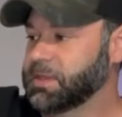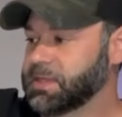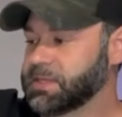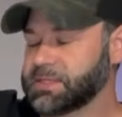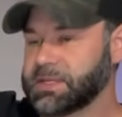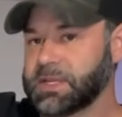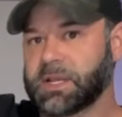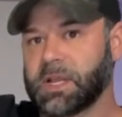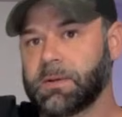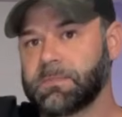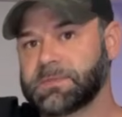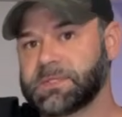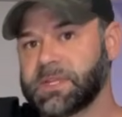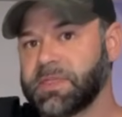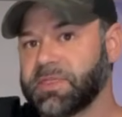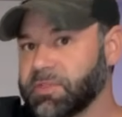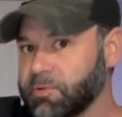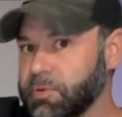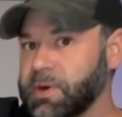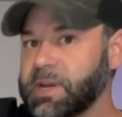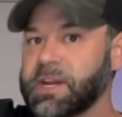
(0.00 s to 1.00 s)
this. It comes in
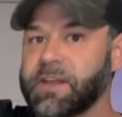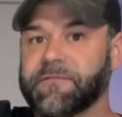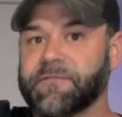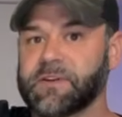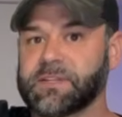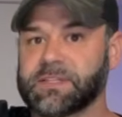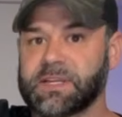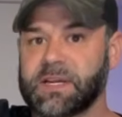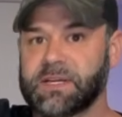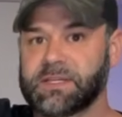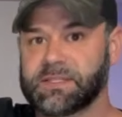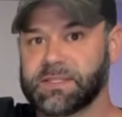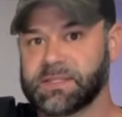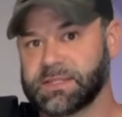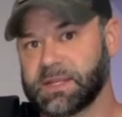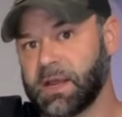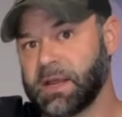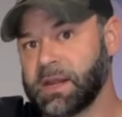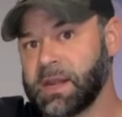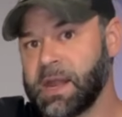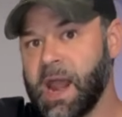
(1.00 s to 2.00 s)
3 different sizes,
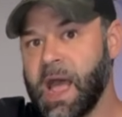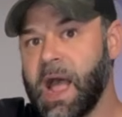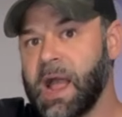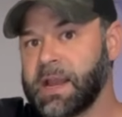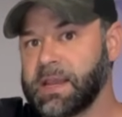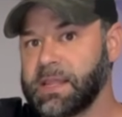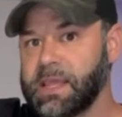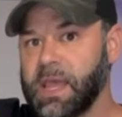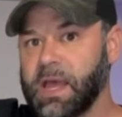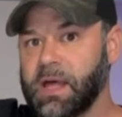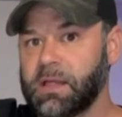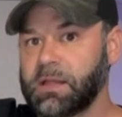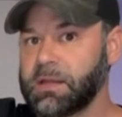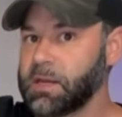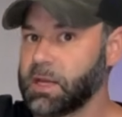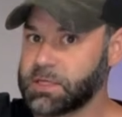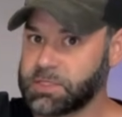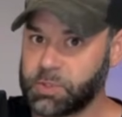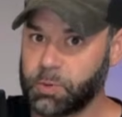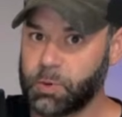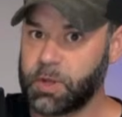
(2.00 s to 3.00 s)
a 9-gallon,
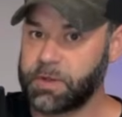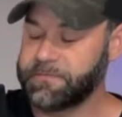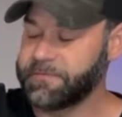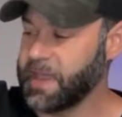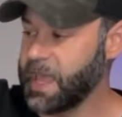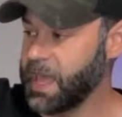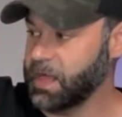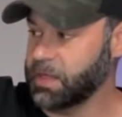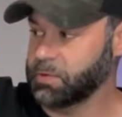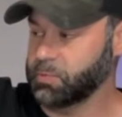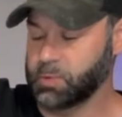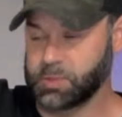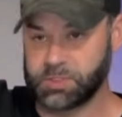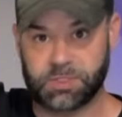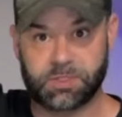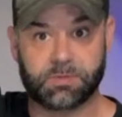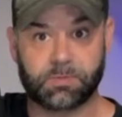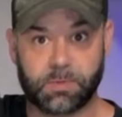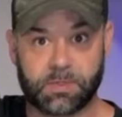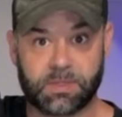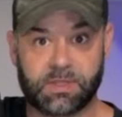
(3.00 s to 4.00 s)
a 12-gallon, which
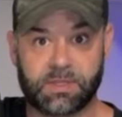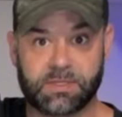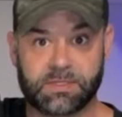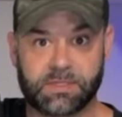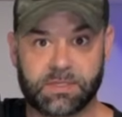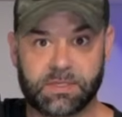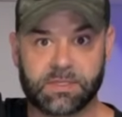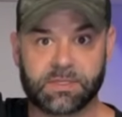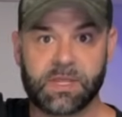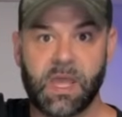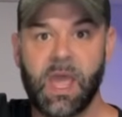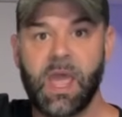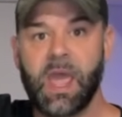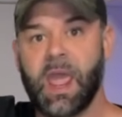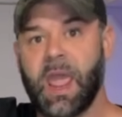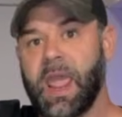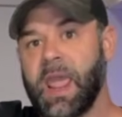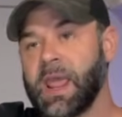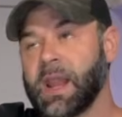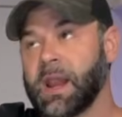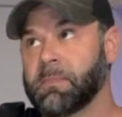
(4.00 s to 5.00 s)
is what this is,
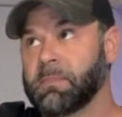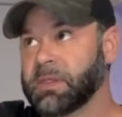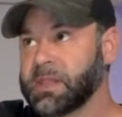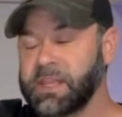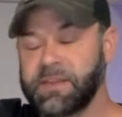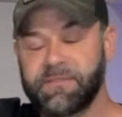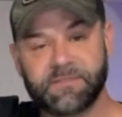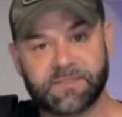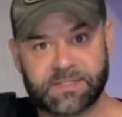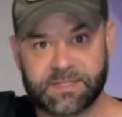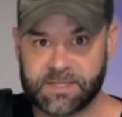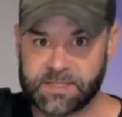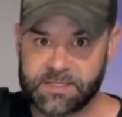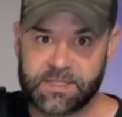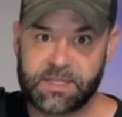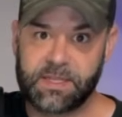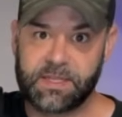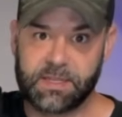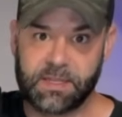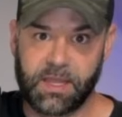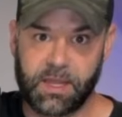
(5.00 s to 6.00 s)
and I believe a
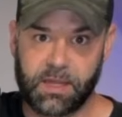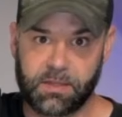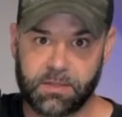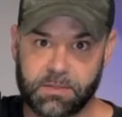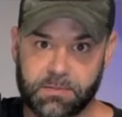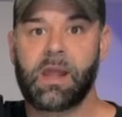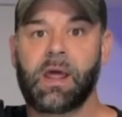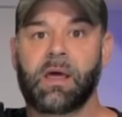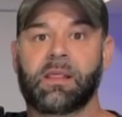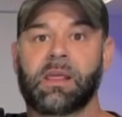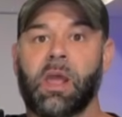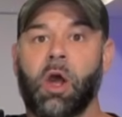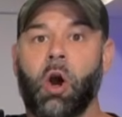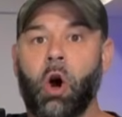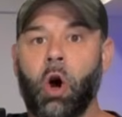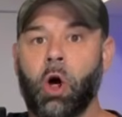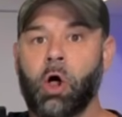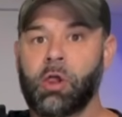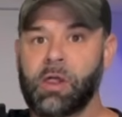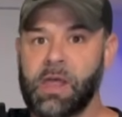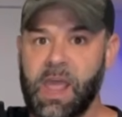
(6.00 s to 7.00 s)
16-gallon. Now they
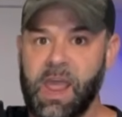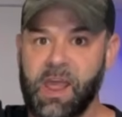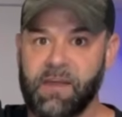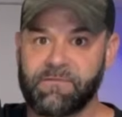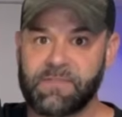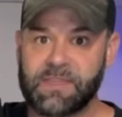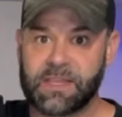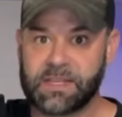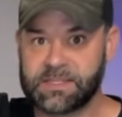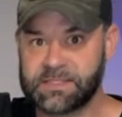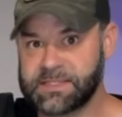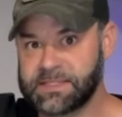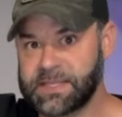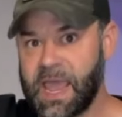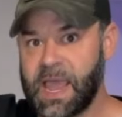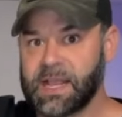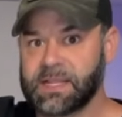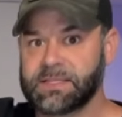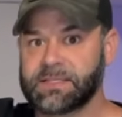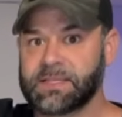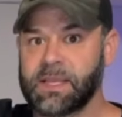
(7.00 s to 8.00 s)
all have the
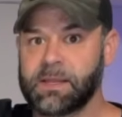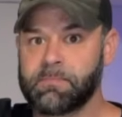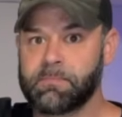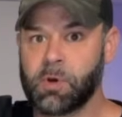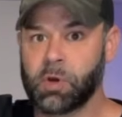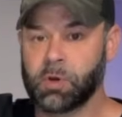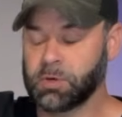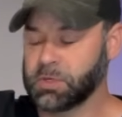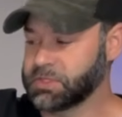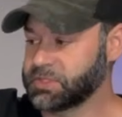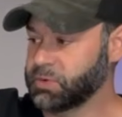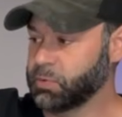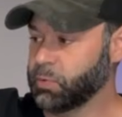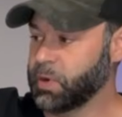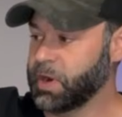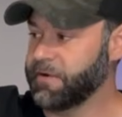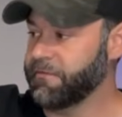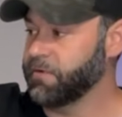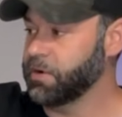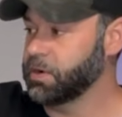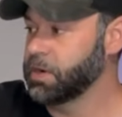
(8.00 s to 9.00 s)
exact same motor, so
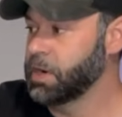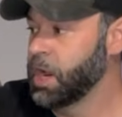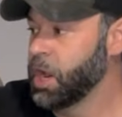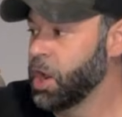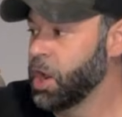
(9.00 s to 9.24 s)
whatever